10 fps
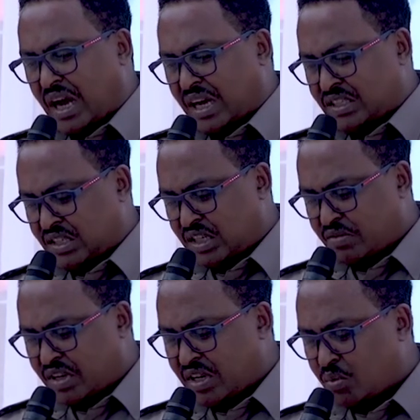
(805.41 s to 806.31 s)

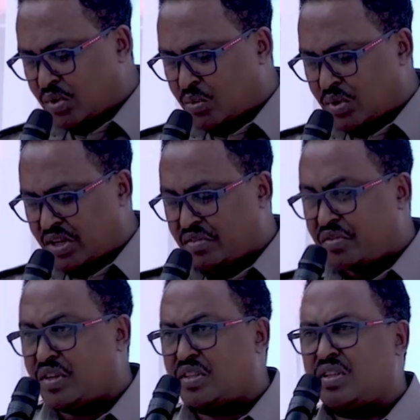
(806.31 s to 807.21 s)
achieve and we will
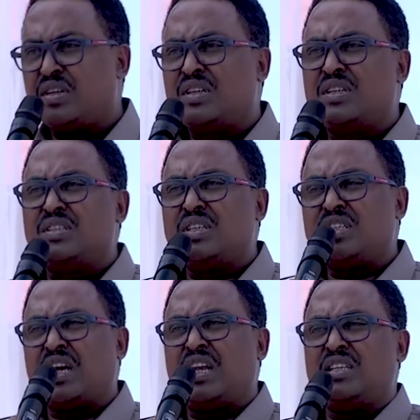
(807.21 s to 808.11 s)
defeat the
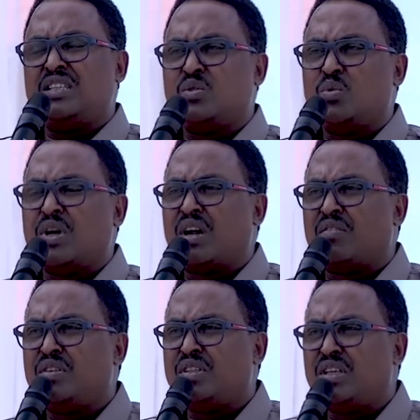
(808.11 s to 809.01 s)
challenges we are
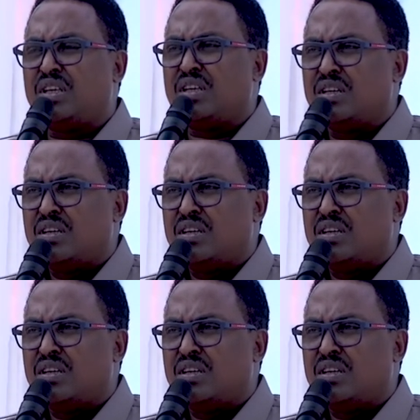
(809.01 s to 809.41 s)
facing